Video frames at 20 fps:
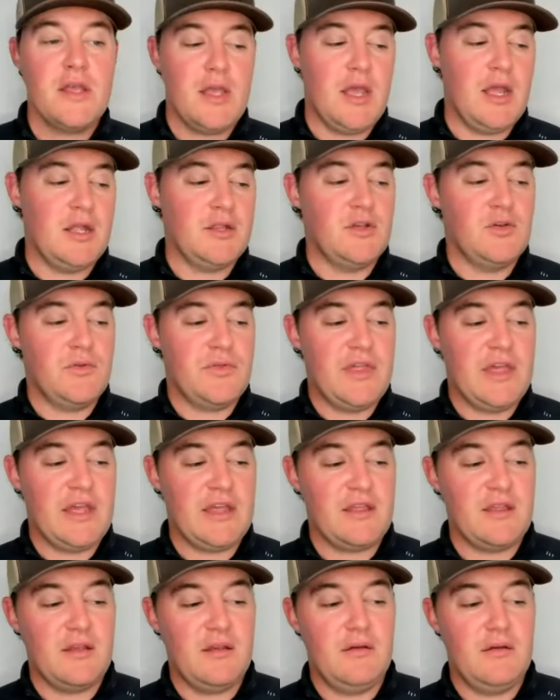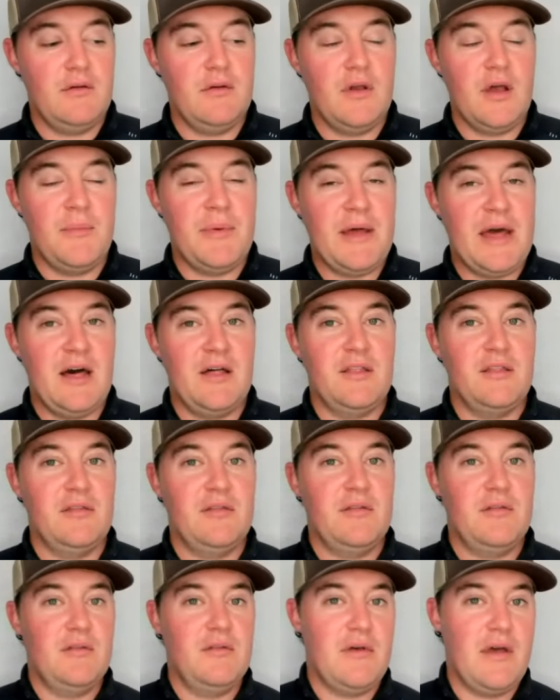and you think about
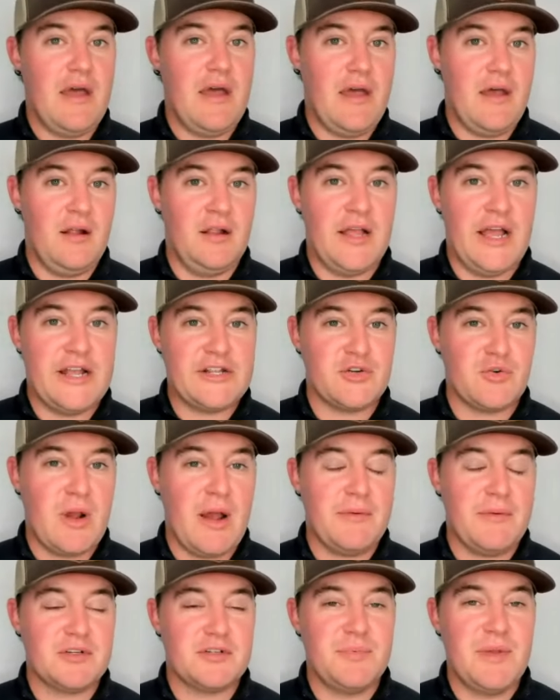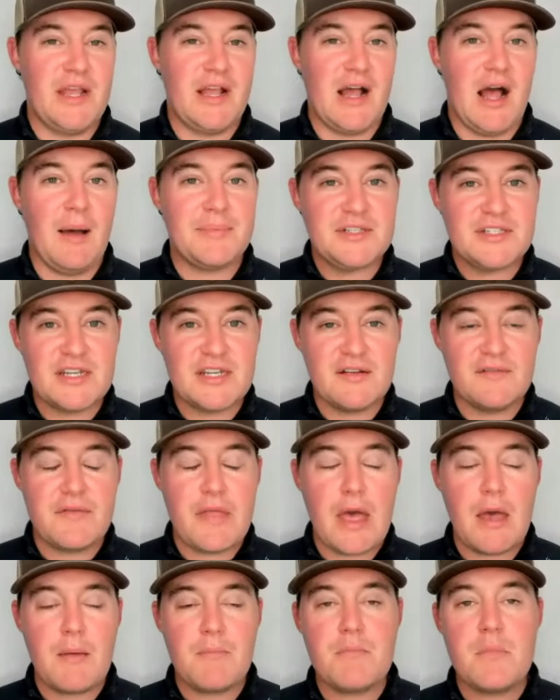Elijah Roberts being opposite of
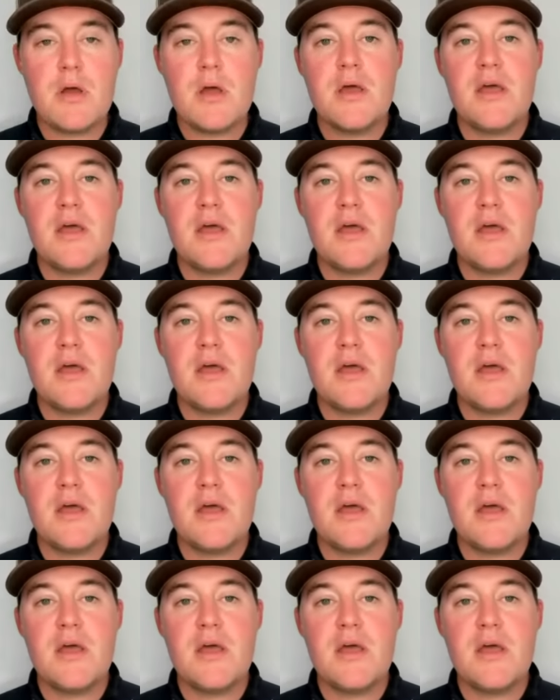them,